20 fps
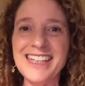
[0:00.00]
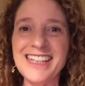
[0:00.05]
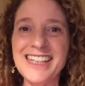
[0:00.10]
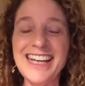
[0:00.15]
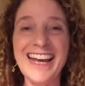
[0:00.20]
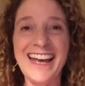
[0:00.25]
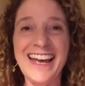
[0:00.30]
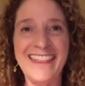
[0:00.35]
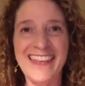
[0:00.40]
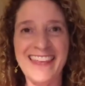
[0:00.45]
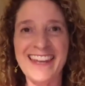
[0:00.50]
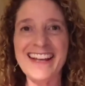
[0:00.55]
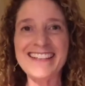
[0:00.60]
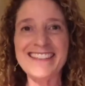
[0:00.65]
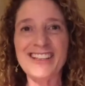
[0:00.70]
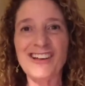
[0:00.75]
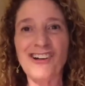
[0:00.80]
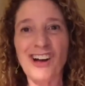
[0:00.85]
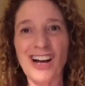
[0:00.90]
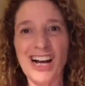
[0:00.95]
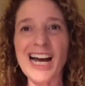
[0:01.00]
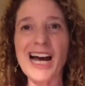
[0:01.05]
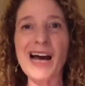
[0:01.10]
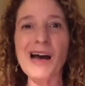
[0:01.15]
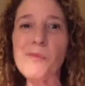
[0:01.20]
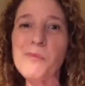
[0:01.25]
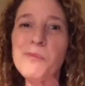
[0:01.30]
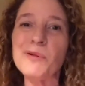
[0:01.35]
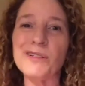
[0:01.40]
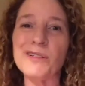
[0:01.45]
And then I saw a
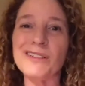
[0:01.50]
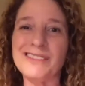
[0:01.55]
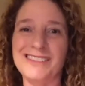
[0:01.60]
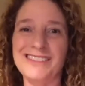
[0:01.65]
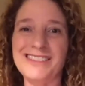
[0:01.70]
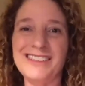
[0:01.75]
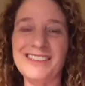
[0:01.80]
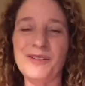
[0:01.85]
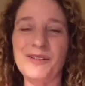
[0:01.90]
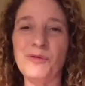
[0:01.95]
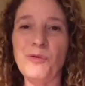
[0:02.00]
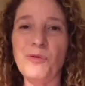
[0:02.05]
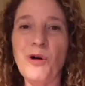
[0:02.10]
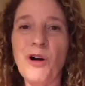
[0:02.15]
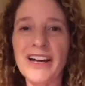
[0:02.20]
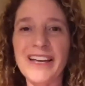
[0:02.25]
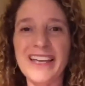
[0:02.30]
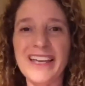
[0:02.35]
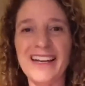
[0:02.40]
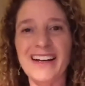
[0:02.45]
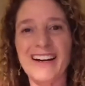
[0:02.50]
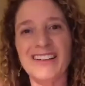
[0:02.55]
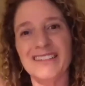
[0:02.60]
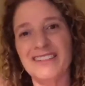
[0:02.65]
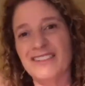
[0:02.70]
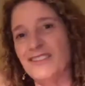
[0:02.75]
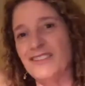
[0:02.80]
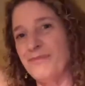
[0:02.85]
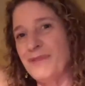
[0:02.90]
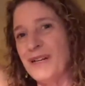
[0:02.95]
couple walking on
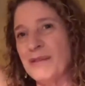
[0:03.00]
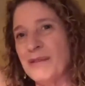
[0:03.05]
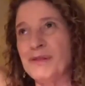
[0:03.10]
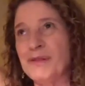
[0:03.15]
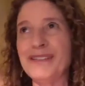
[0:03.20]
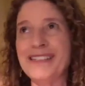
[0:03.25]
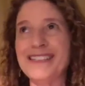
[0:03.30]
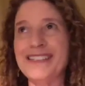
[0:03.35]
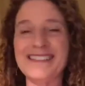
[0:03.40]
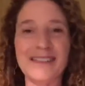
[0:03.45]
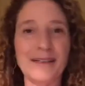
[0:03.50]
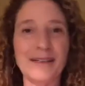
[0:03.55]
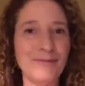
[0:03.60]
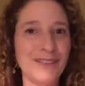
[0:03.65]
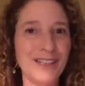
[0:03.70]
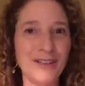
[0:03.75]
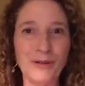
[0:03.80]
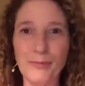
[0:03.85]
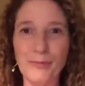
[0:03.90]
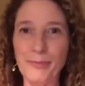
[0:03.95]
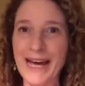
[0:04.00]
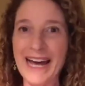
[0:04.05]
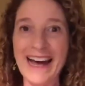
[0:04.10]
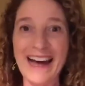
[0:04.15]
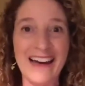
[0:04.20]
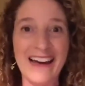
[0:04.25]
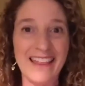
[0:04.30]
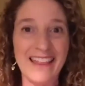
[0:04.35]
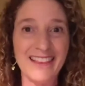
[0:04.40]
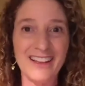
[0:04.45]
probably some little
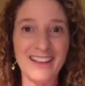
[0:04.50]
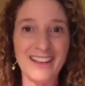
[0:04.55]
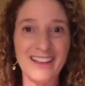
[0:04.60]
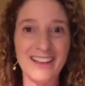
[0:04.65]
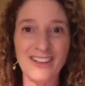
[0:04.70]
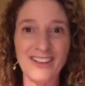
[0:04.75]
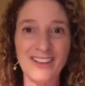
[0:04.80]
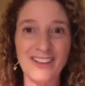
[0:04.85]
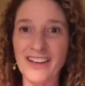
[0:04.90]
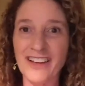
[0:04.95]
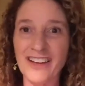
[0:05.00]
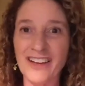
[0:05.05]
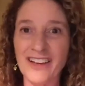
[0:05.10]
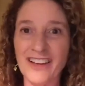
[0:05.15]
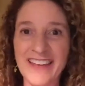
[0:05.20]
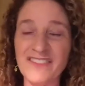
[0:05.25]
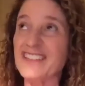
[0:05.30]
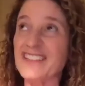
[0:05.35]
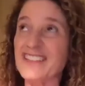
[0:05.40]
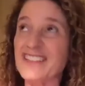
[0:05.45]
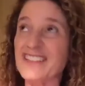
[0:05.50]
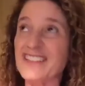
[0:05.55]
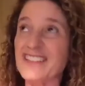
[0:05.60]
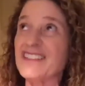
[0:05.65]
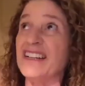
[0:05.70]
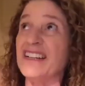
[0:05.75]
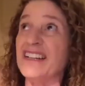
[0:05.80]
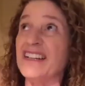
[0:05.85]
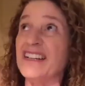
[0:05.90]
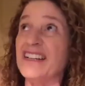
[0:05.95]
path along the edge of
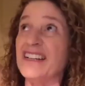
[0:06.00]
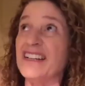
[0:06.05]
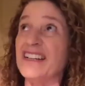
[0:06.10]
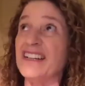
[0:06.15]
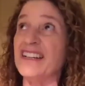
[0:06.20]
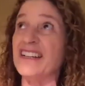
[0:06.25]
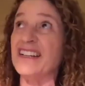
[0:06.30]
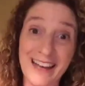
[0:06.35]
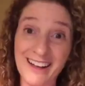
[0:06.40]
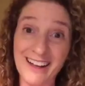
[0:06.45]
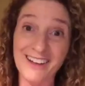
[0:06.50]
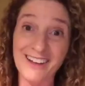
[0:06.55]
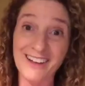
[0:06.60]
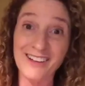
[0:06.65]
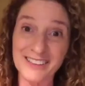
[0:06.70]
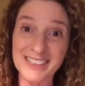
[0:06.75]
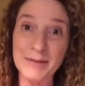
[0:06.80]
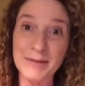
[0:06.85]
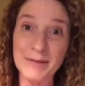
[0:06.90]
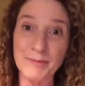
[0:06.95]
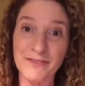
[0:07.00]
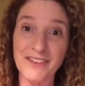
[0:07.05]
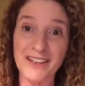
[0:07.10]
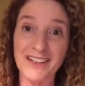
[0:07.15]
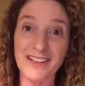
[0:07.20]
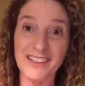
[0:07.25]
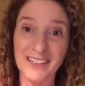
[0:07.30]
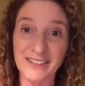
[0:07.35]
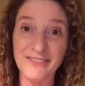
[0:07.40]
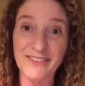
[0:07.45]
this cliff. There was a hotel on
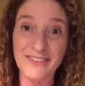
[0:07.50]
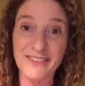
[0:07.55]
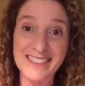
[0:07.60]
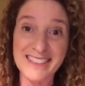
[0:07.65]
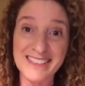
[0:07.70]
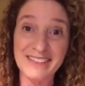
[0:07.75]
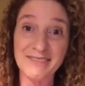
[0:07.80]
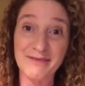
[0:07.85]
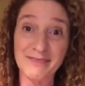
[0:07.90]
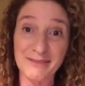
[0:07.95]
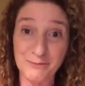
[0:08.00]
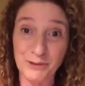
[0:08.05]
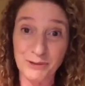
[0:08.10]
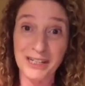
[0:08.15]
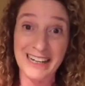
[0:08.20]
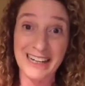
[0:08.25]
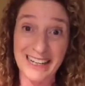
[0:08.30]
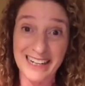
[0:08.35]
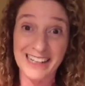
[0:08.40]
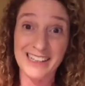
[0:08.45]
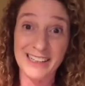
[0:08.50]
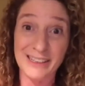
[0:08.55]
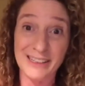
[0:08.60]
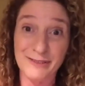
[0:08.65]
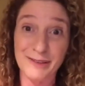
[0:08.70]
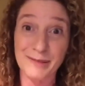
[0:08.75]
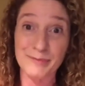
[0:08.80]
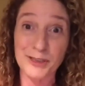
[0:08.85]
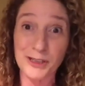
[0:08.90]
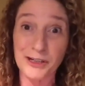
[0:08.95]
top of the cliff. That's what kind
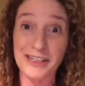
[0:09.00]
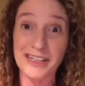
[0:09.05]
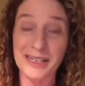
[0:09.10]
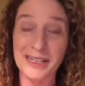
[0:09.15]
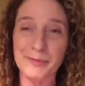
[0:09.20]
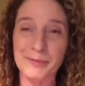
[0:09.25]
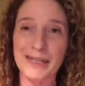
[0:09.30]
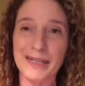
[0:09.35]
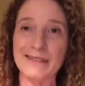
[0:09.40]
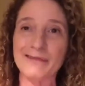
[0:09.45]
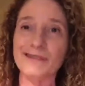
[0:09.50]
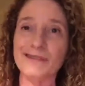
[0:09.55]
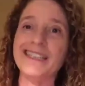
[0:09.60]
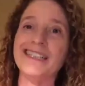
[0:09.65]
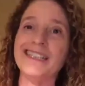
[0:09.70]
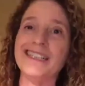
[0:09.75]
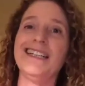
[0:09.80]
of cliff I'm talking about.